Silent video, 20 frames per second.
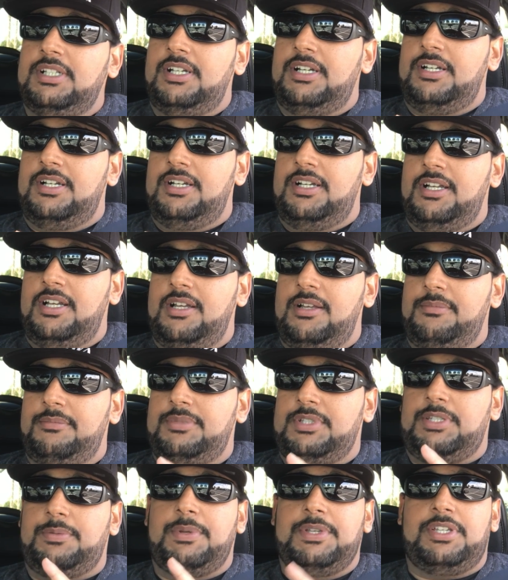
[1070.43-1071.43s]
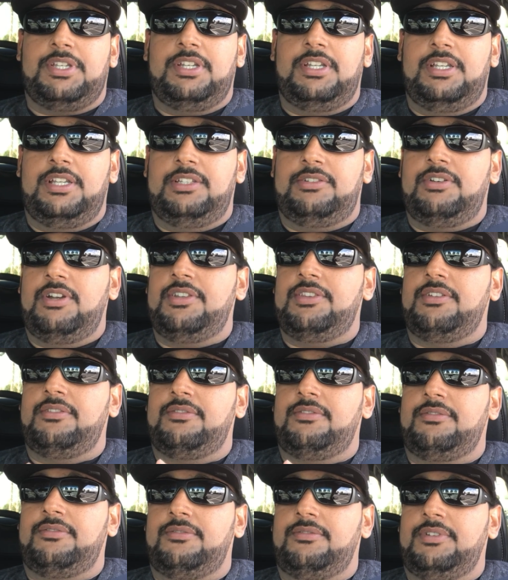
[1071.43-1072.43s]
especially during the
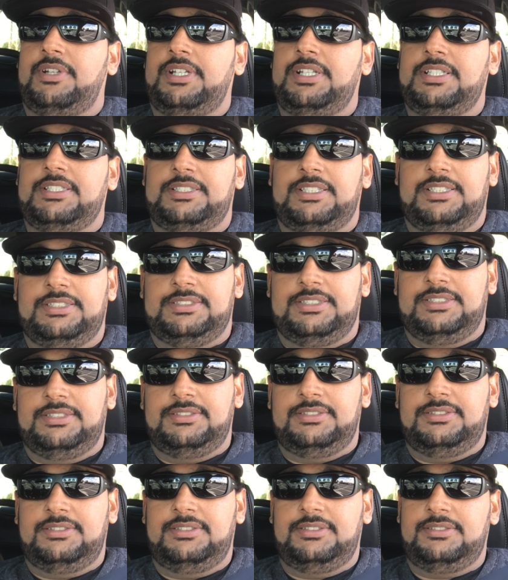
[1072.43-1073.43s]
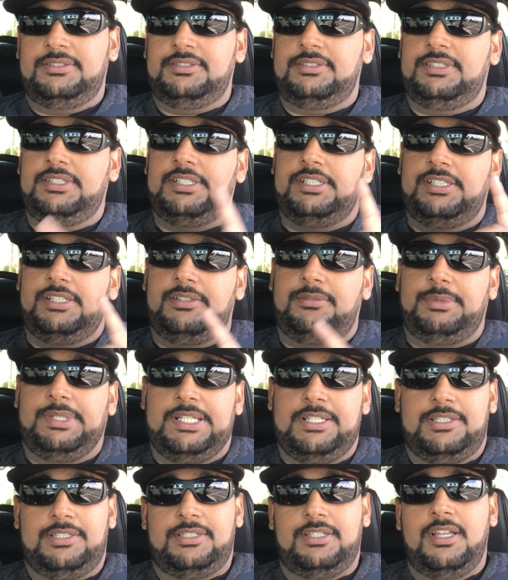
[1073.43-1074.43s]
rainy season here,
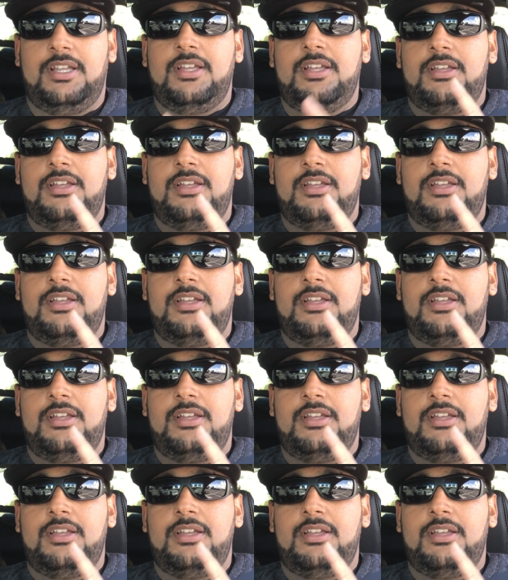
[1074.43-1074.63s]
because